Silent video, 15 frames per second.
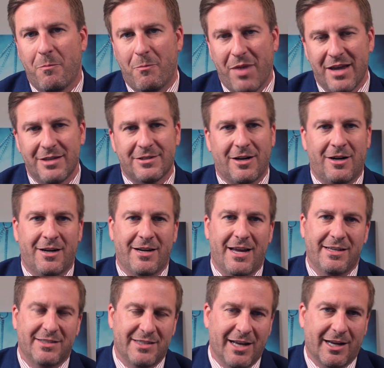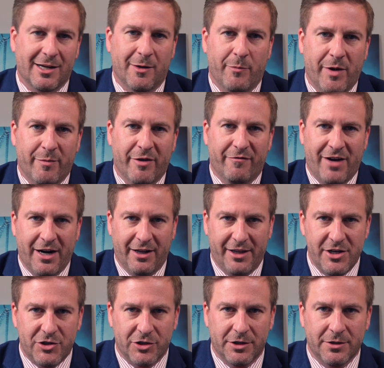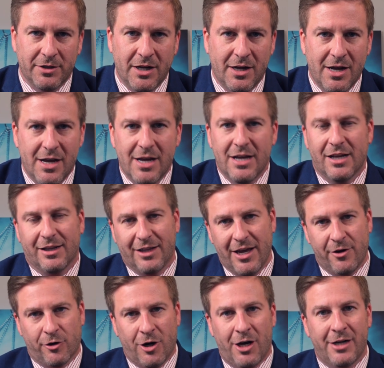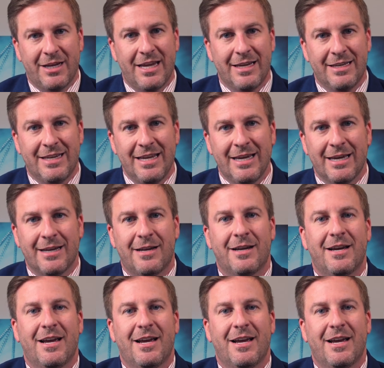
based on a Second Amendment violation. Later on he did,